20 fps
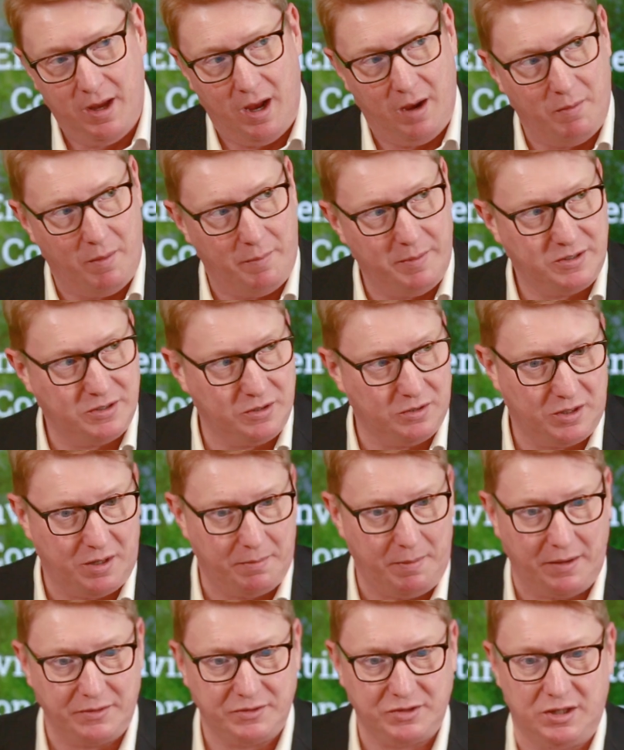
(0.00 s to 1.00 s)
And when we talk
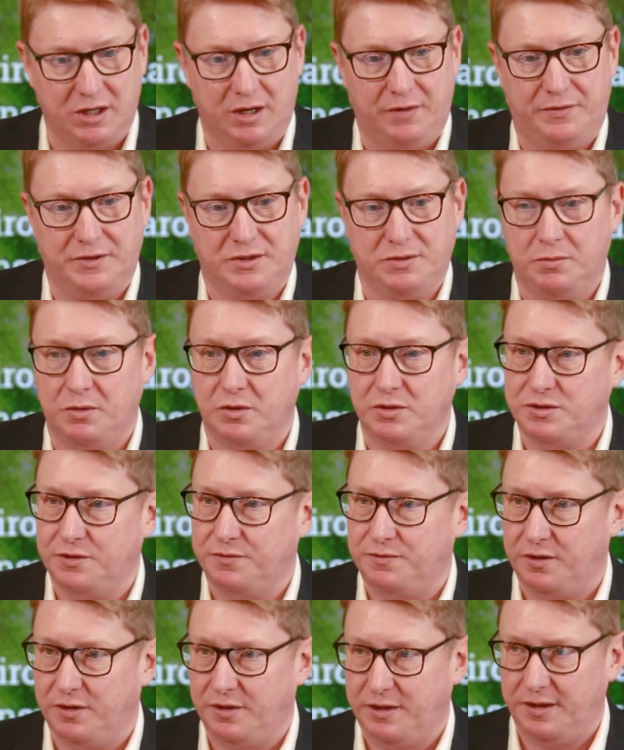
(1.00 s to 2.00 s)
about surface water
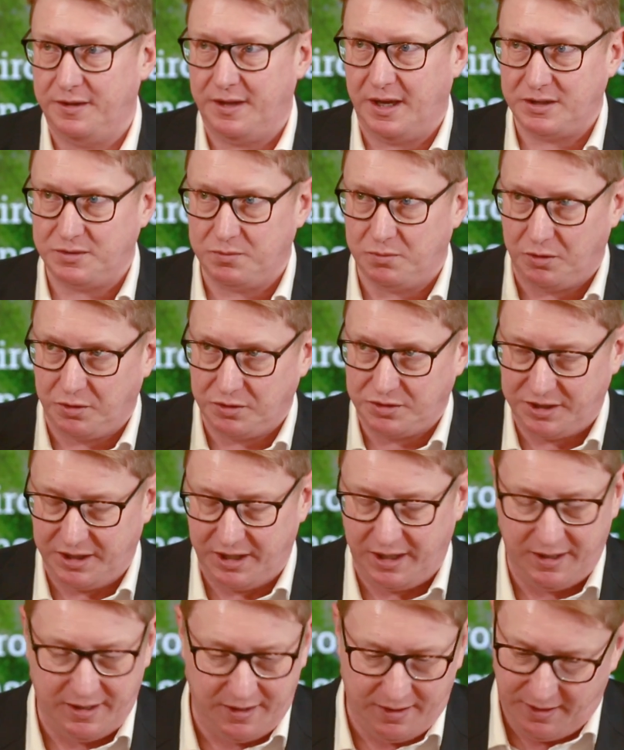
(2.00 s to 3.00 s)
flooding, that's
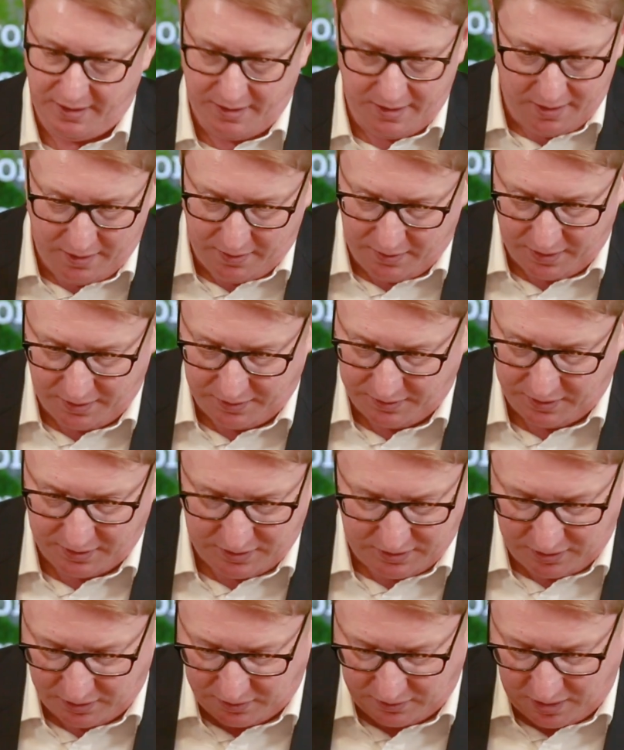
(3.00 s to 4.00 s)
water
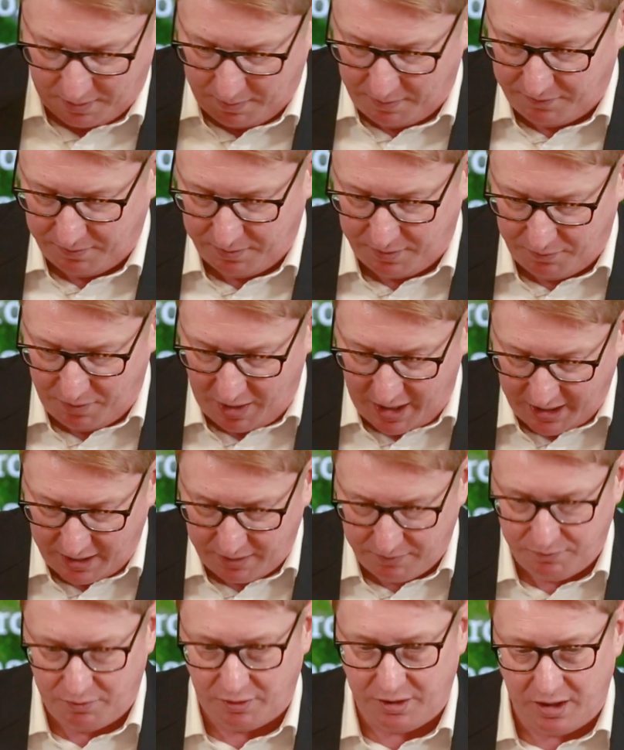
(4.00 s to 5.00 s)
that's just coming from the rain
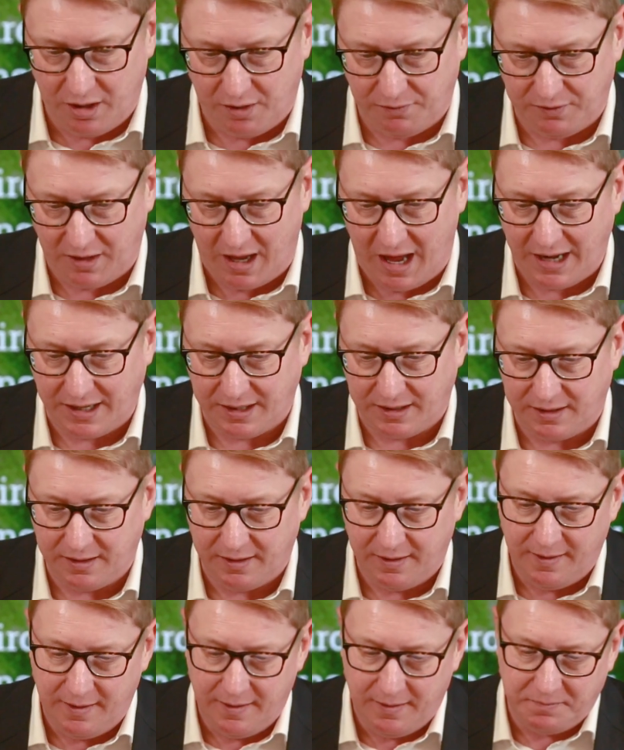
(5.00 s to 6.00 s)
and running off land.
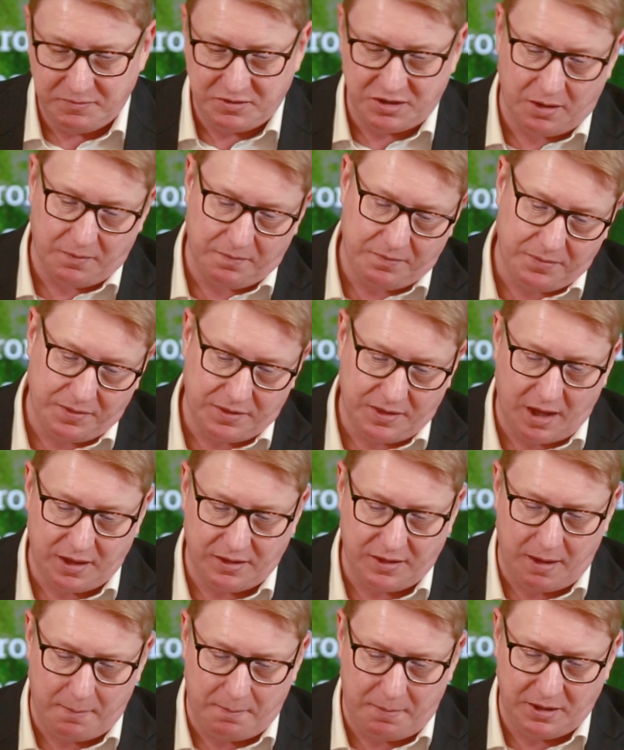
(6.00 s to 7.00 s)
So
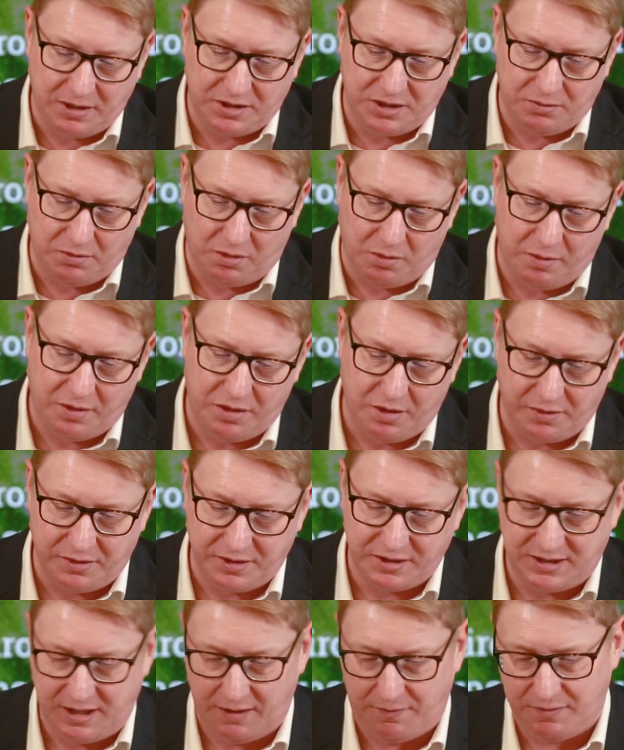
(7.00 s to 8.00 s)
that brings you all, with all
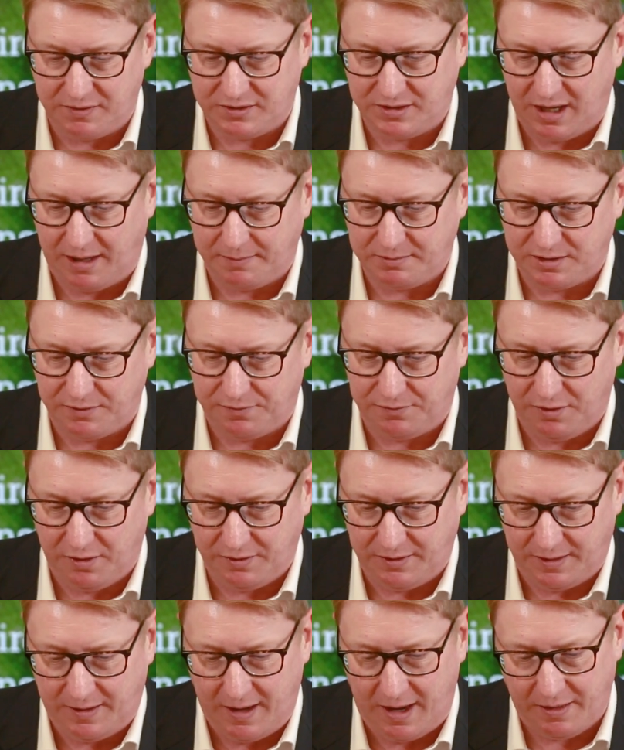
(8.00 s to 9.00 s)
these different types of
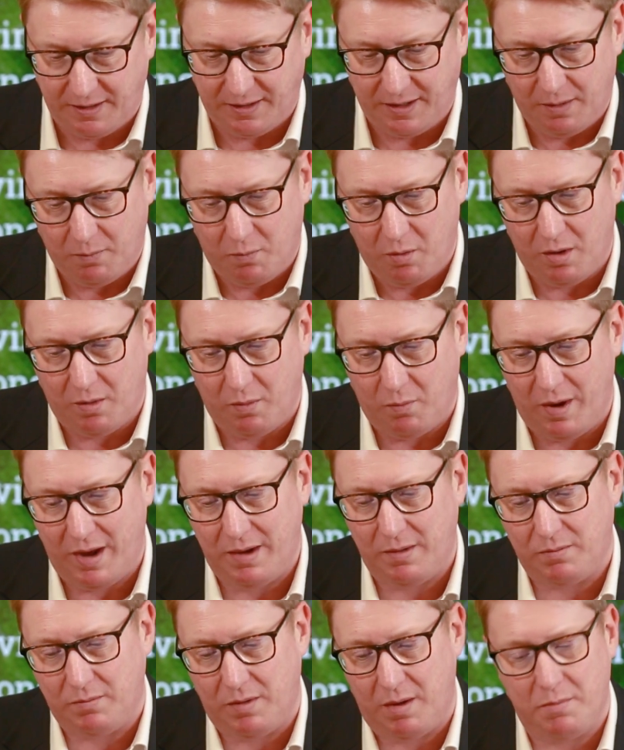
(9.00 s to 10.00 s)
flooding, Helena,
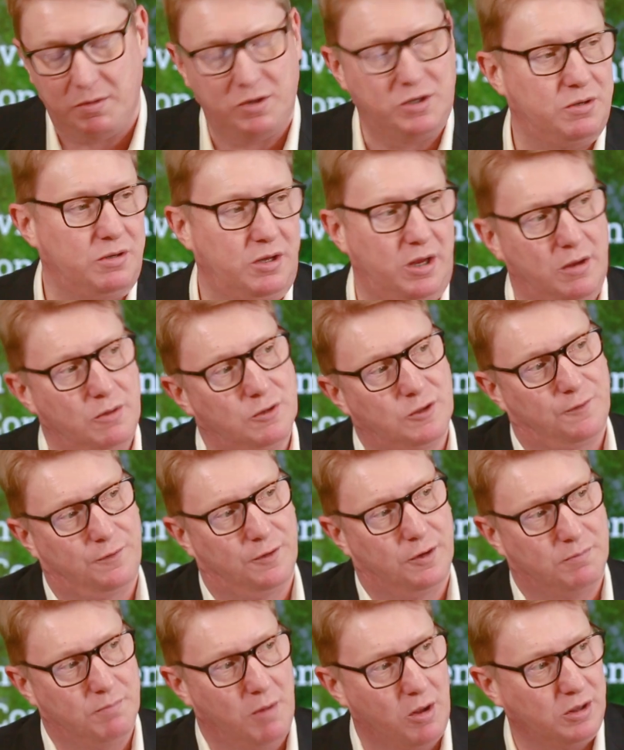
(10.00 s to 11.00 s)
when would you use
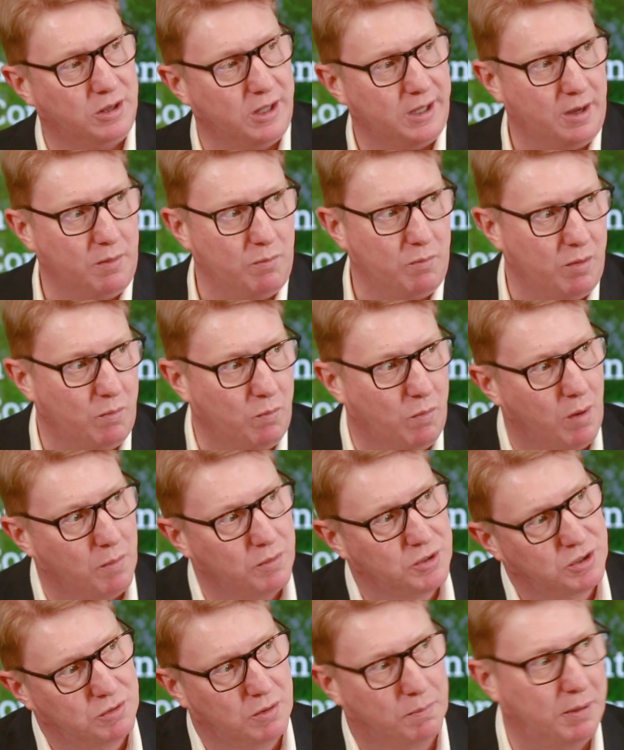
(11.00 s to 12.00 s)
flood modelling and what
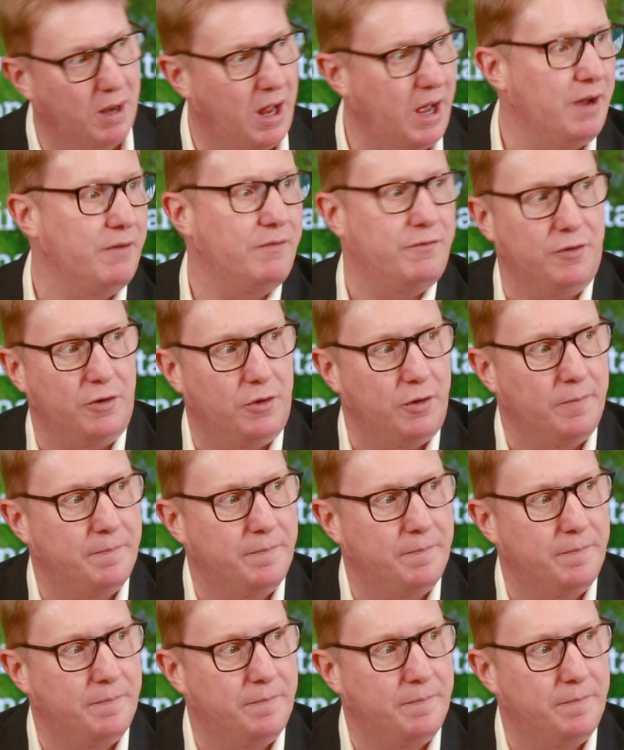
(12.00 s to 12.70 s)
would you apply it for?